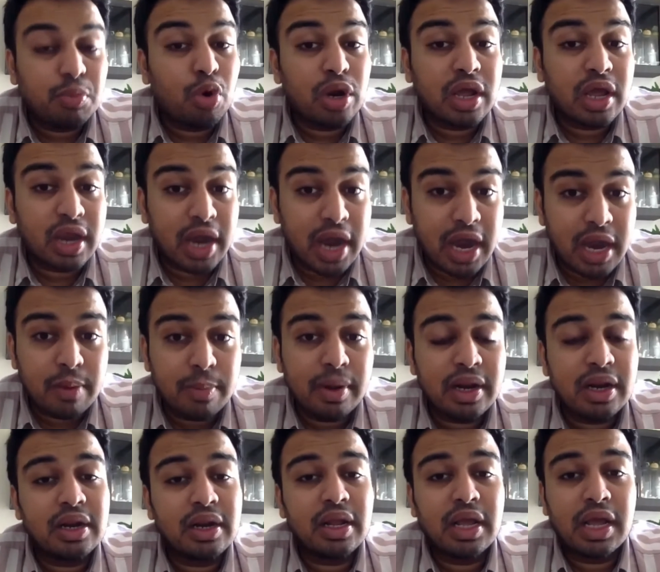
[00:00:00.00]
more
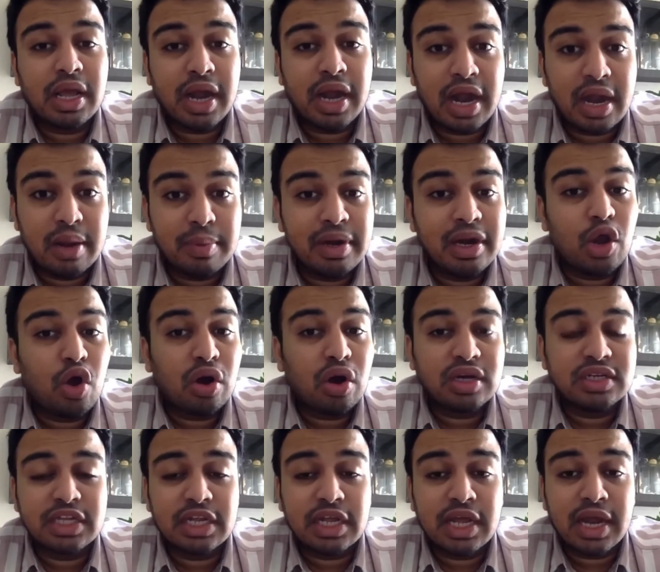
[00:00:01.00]
credible
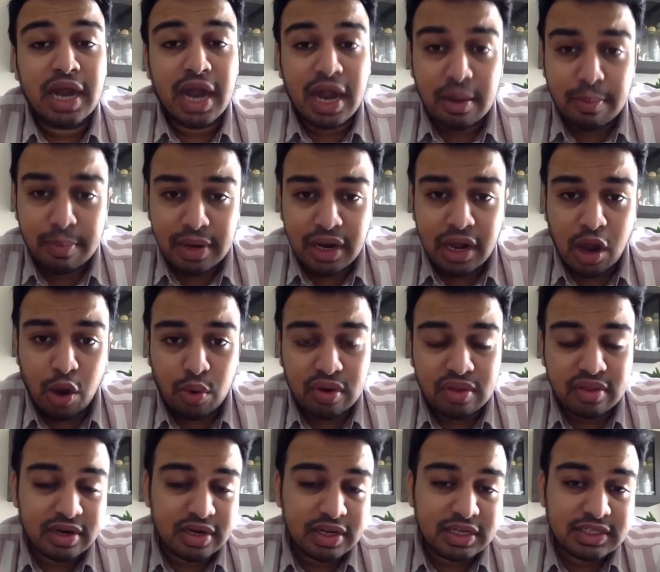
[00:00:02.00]
doctors and credible
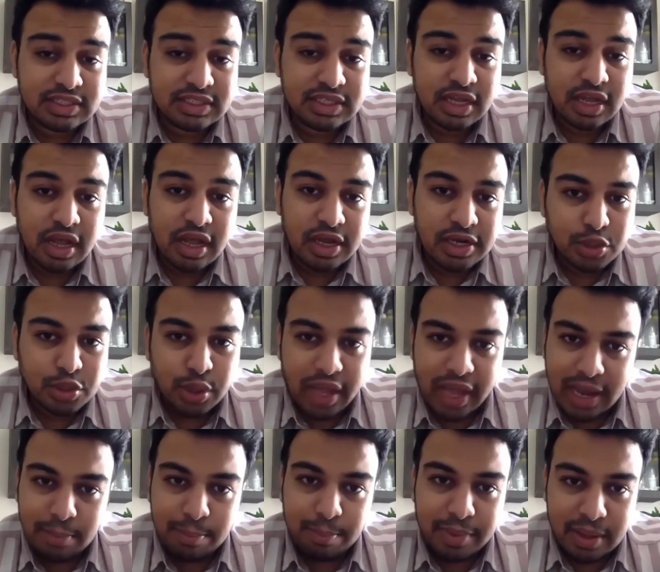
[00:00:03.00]
counselors to
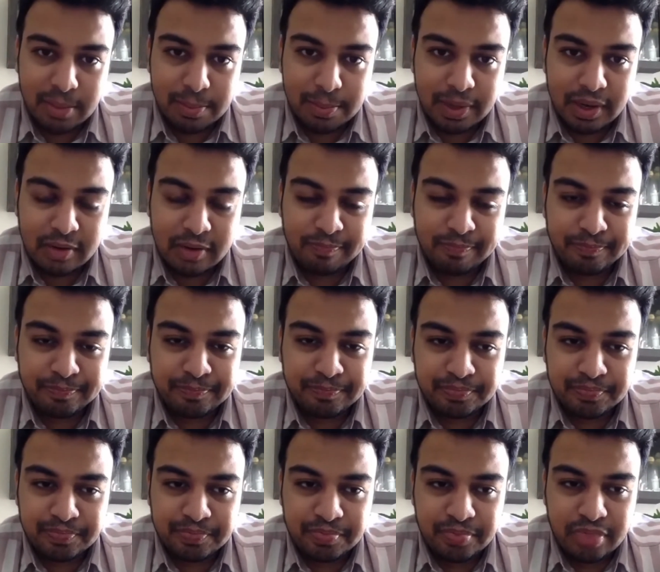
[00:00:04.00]
help people.
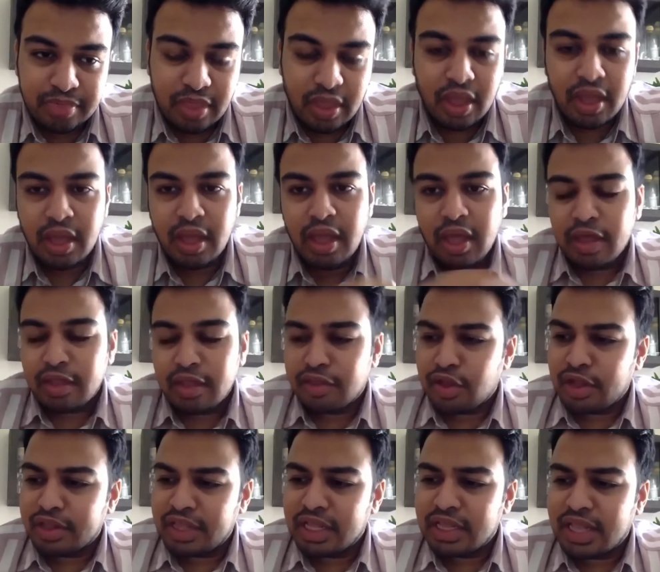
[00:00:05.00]

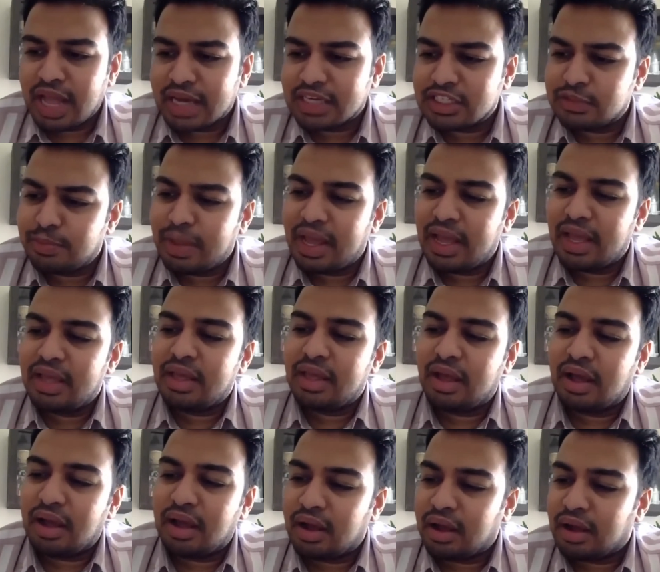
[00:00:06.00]
So I think that's my
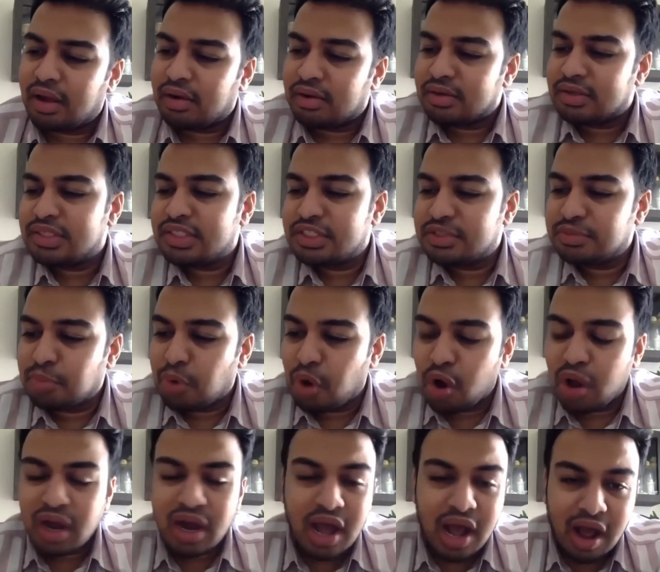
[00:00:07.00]

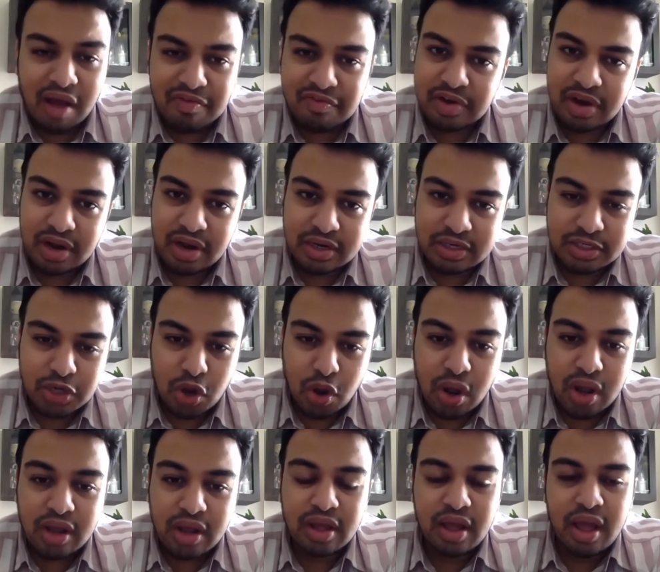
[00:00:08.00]
small half an hour
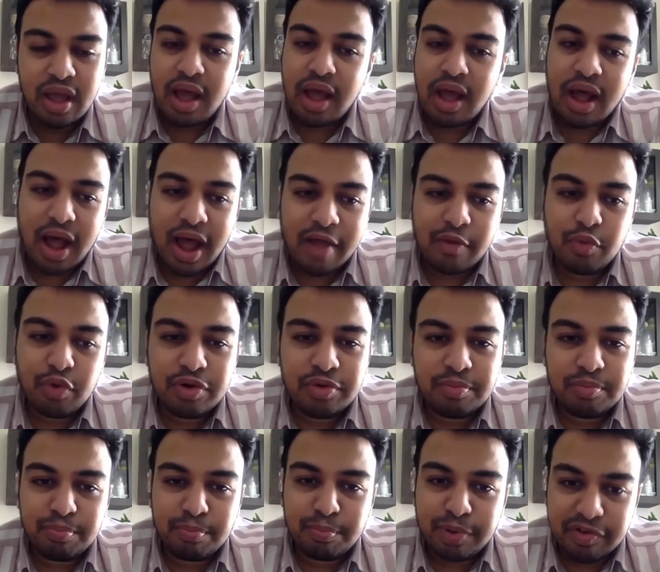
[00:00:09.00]
talk. I
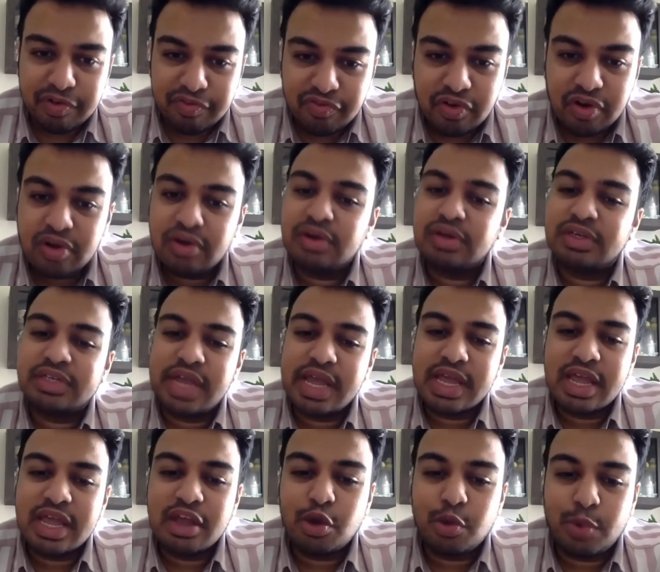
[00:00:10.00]
would prefer
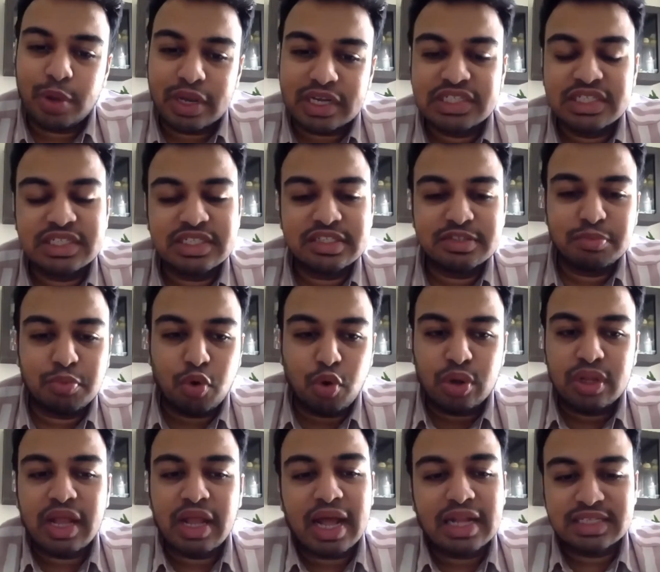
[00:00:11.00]
taking questions
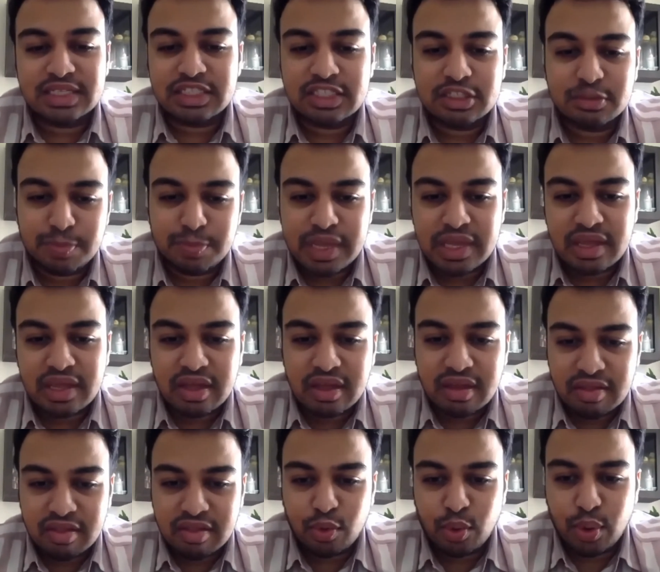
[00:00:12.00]
more than just
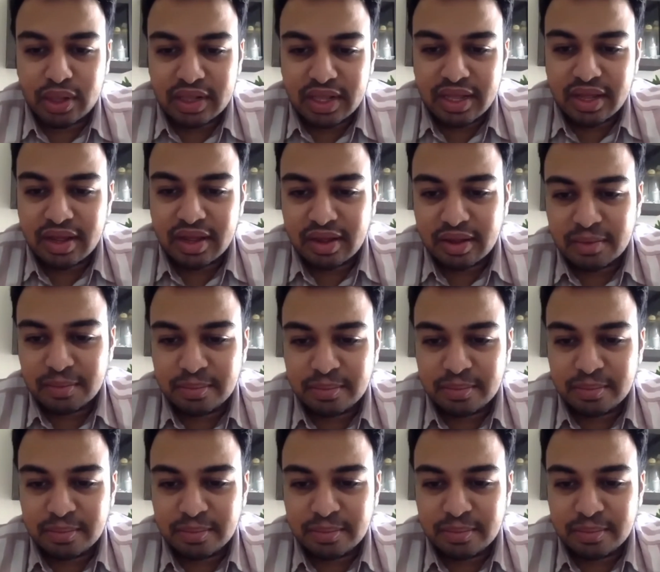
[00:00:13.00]
speaking. So I think